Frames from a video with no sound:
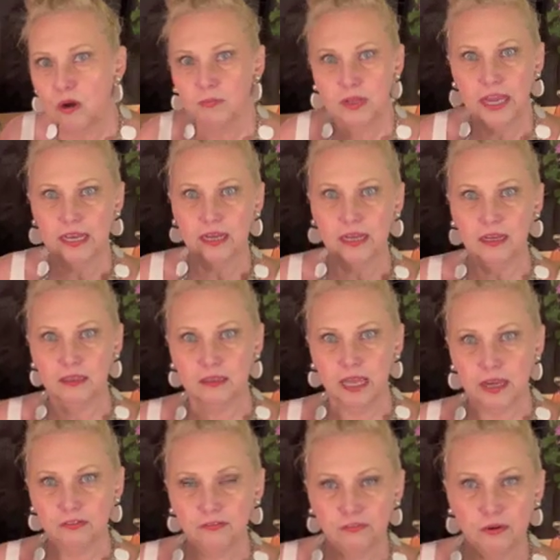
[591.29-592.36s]

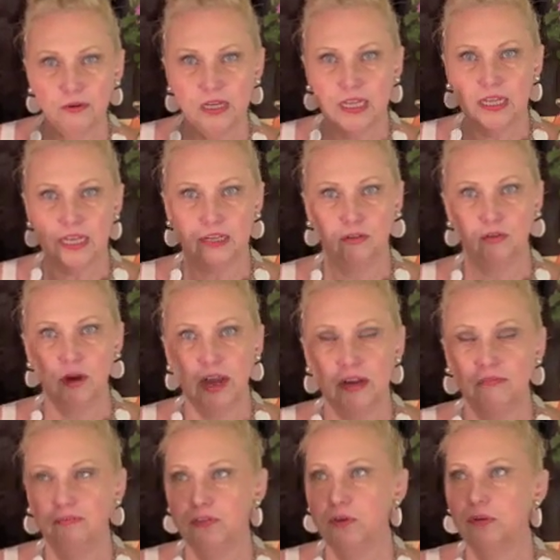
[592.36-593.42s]
like fruity, like a dried
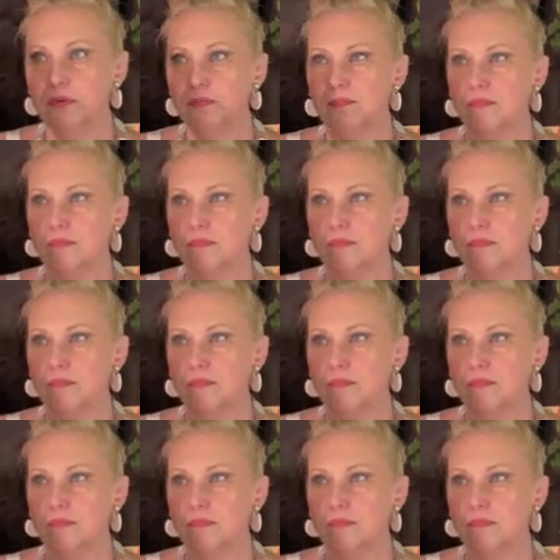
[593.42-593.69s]
fruit.